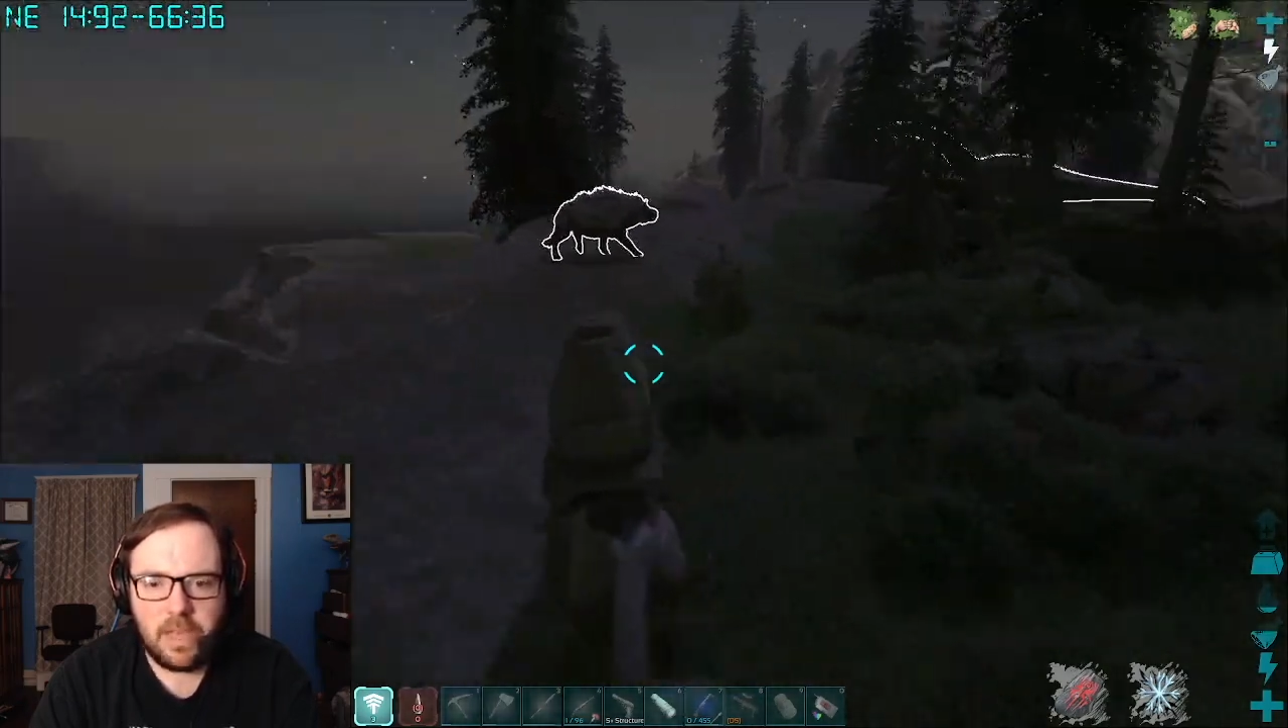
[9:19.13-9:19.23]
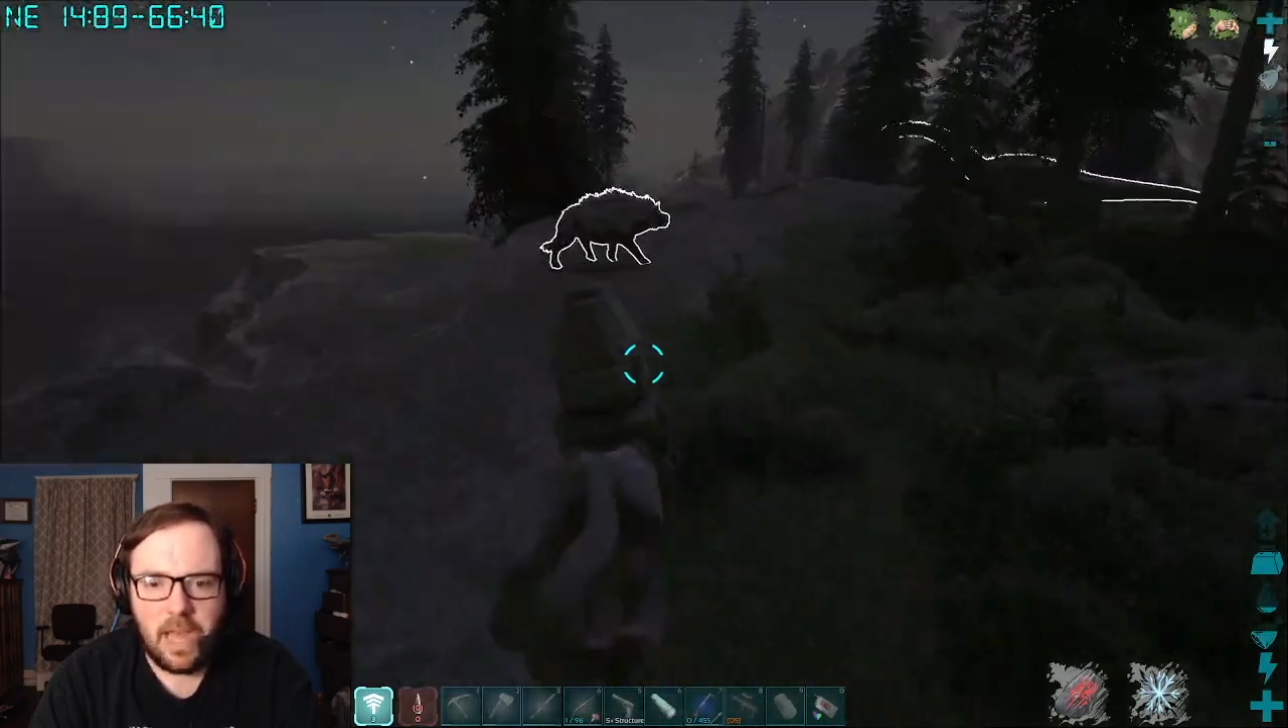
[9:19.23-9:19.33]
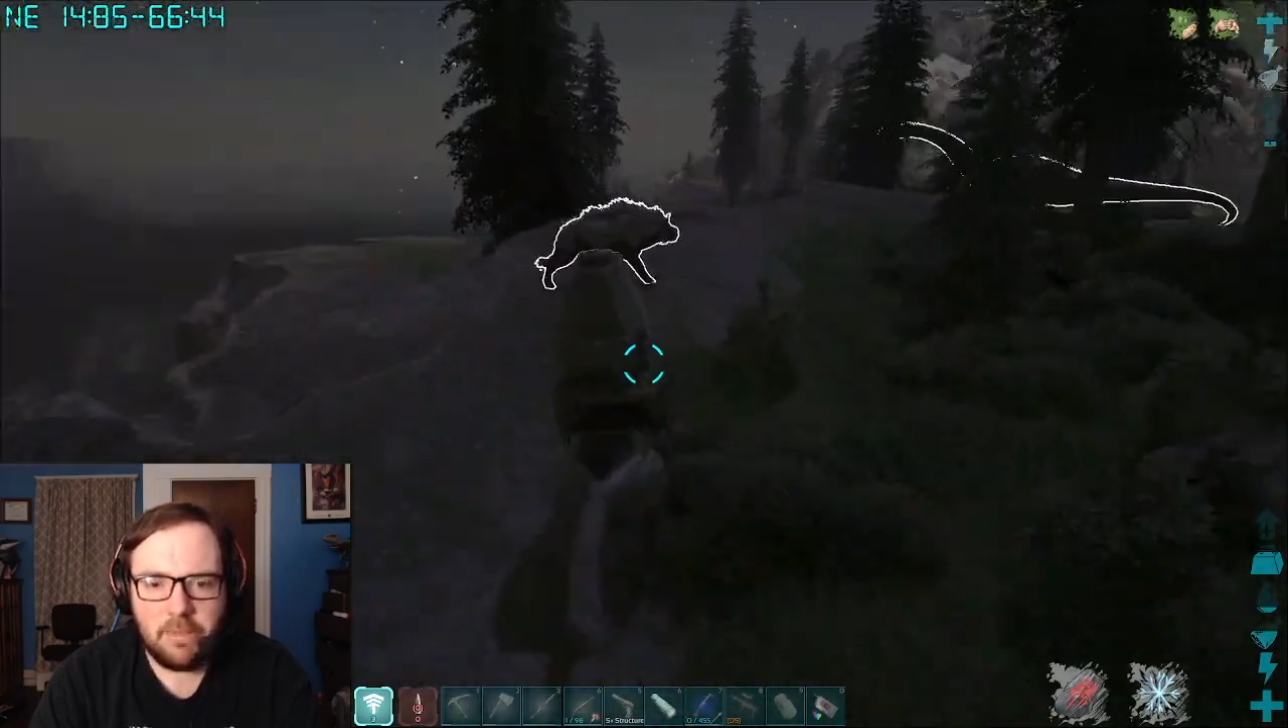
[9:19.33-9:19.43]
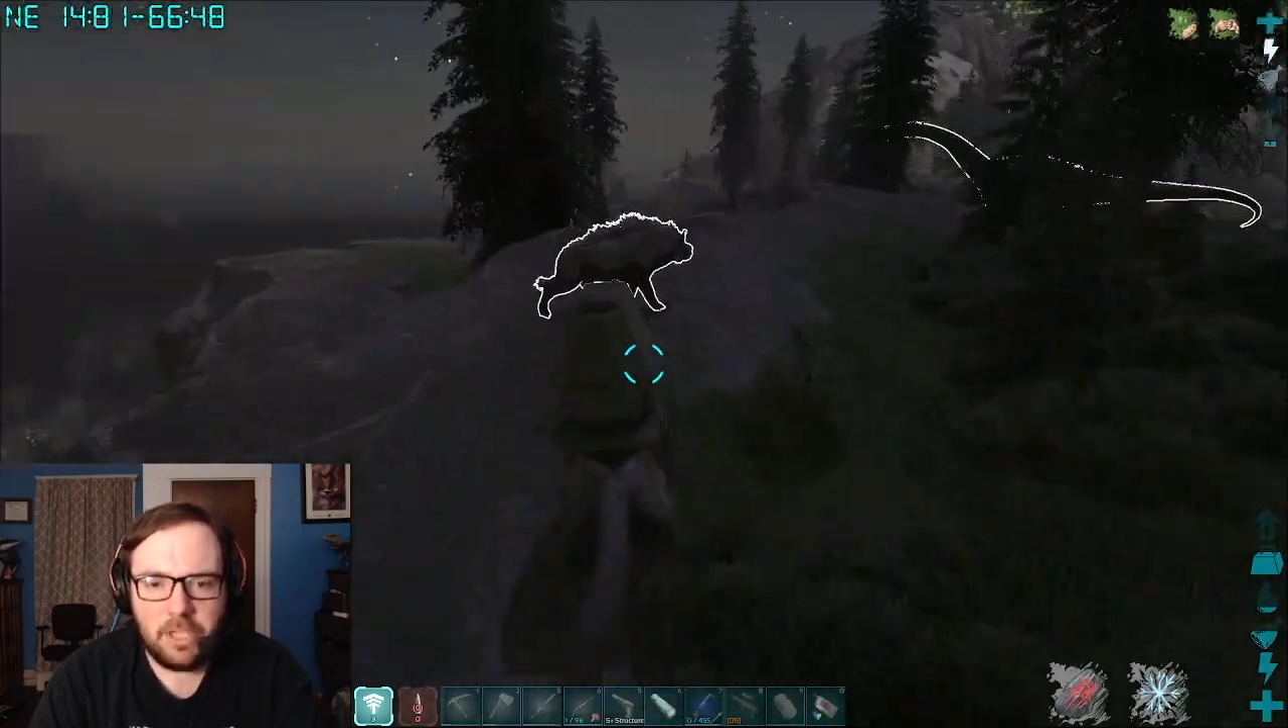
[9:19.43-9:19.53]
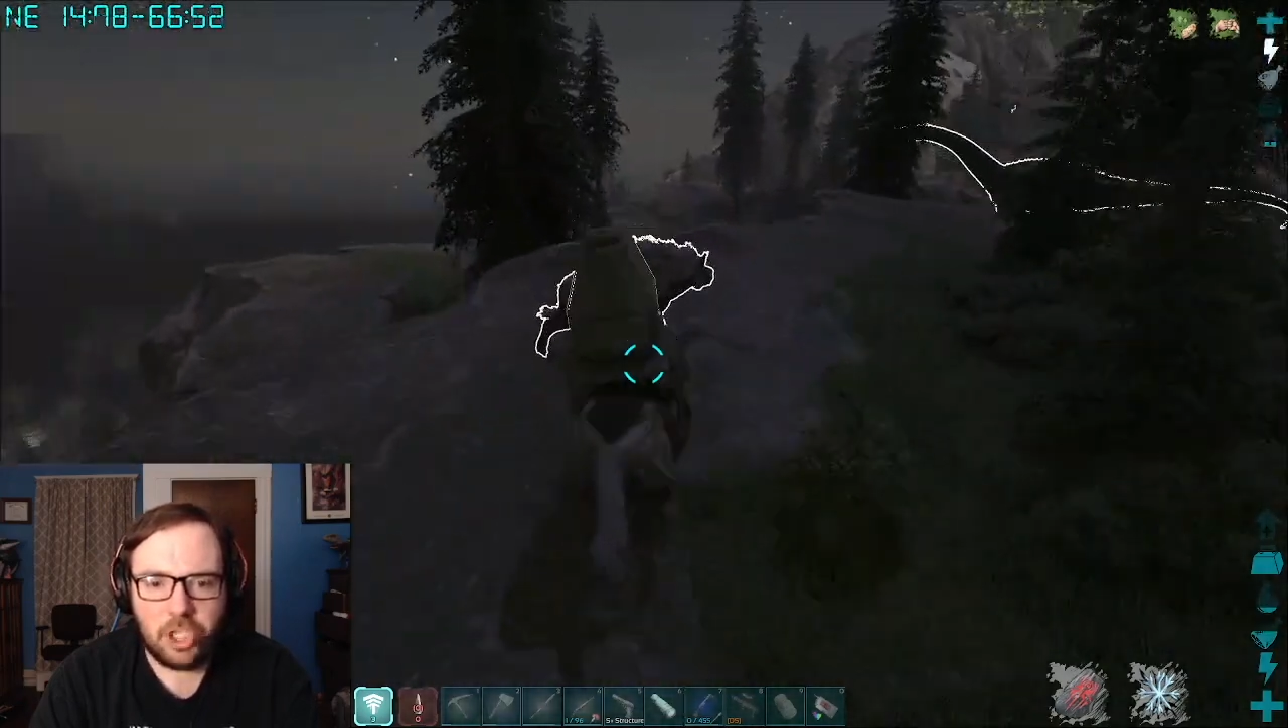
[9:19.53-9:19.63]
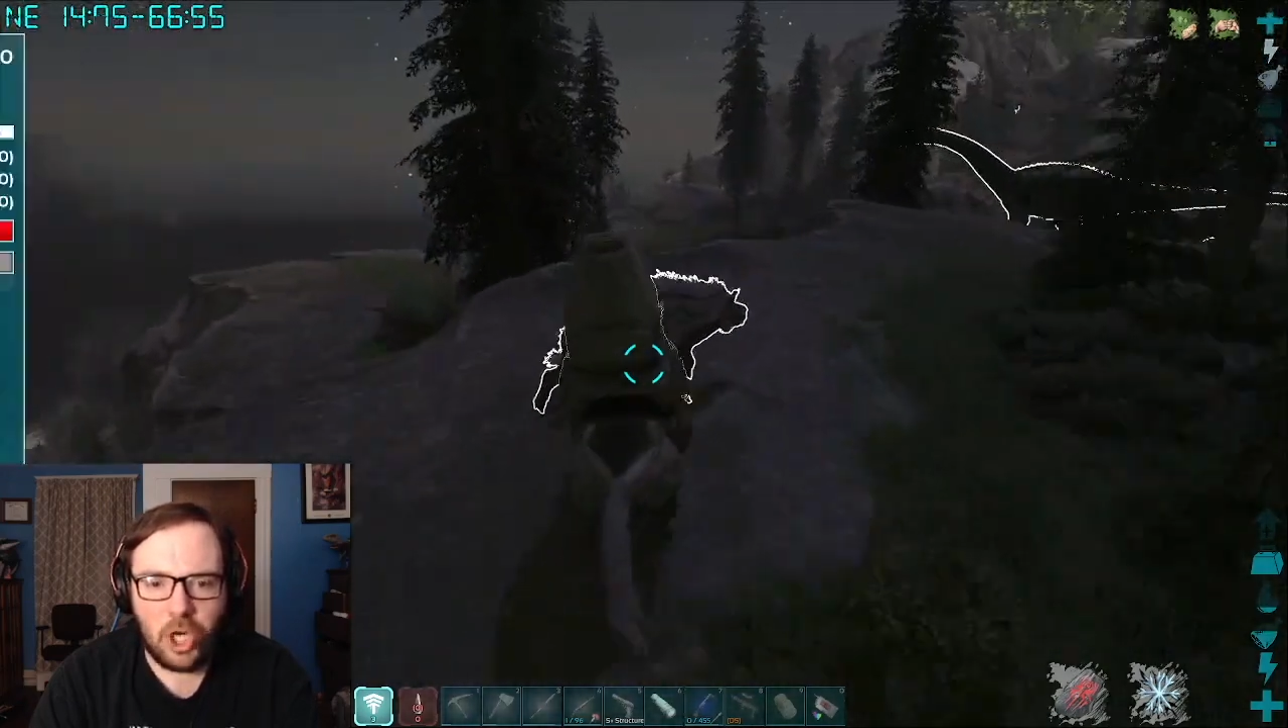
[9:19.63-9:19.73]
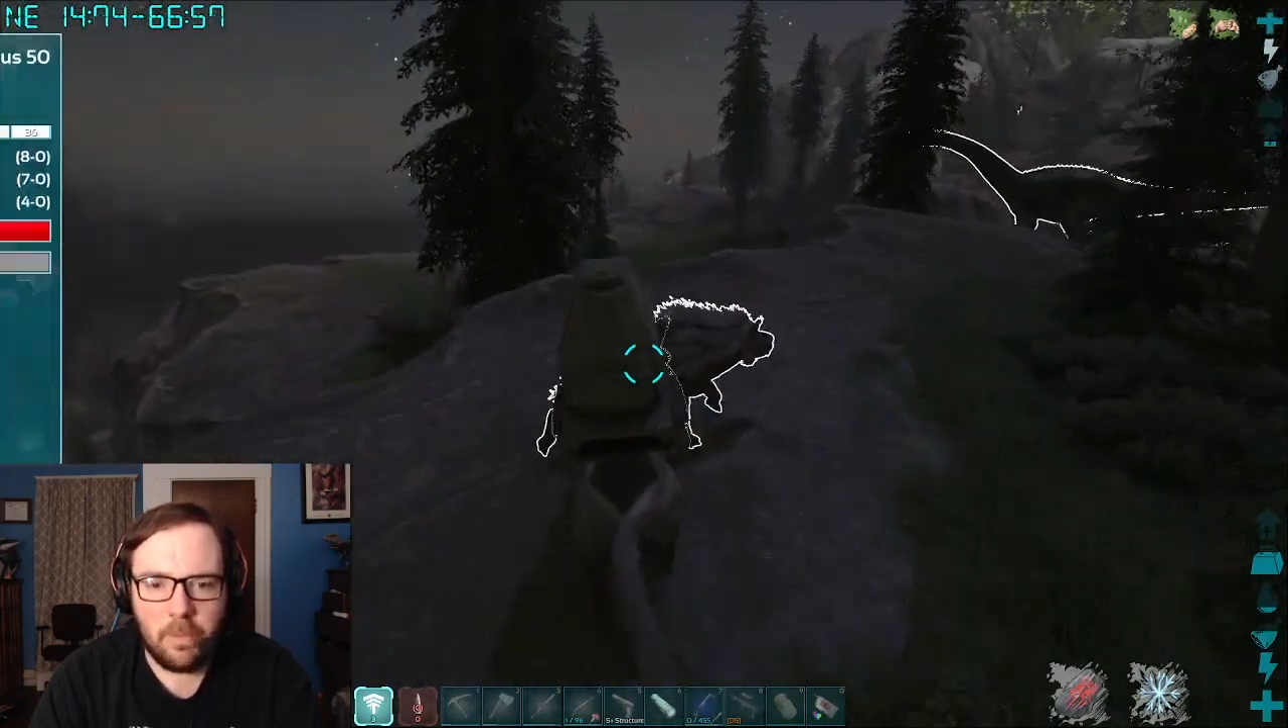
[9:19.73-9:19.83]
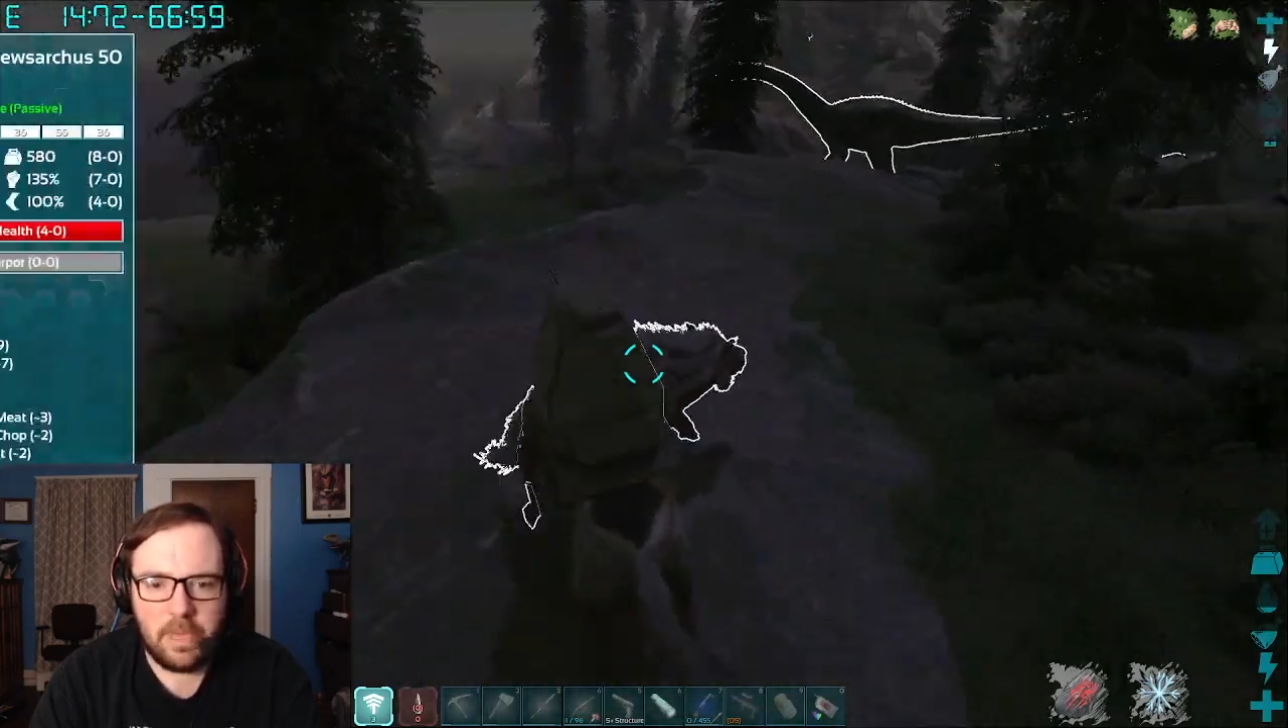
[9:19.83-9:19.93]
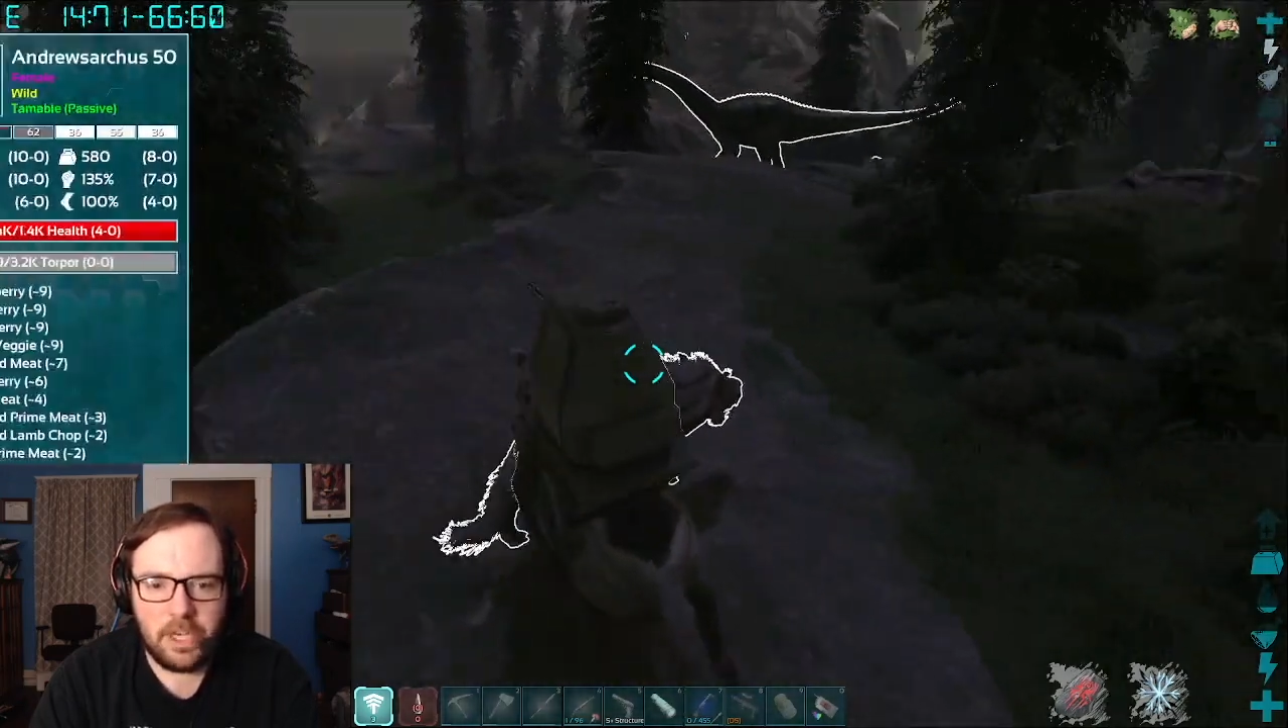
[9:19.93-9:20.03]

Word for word: I'm determined